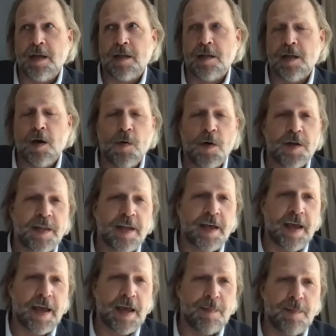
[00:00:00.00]
lowered the
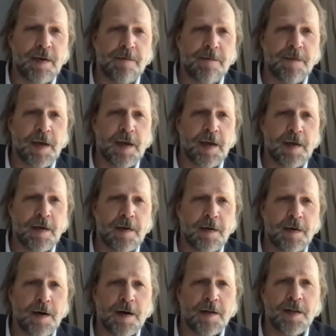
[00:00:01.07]
ABV
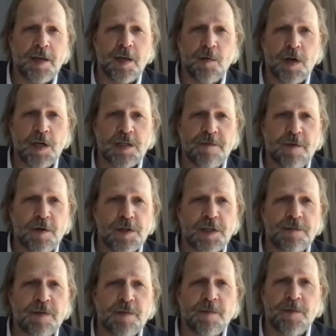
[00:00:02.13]
on the US
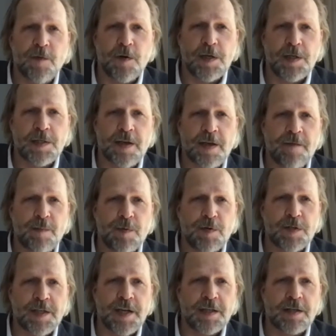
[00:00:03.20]
version from
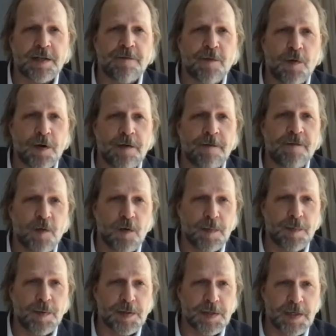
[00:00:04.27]
47% to
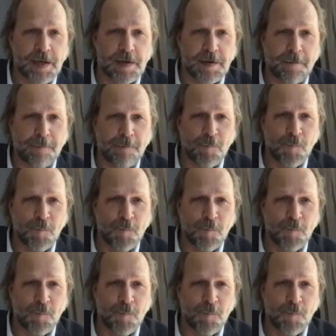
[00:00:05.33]
44%. Oh,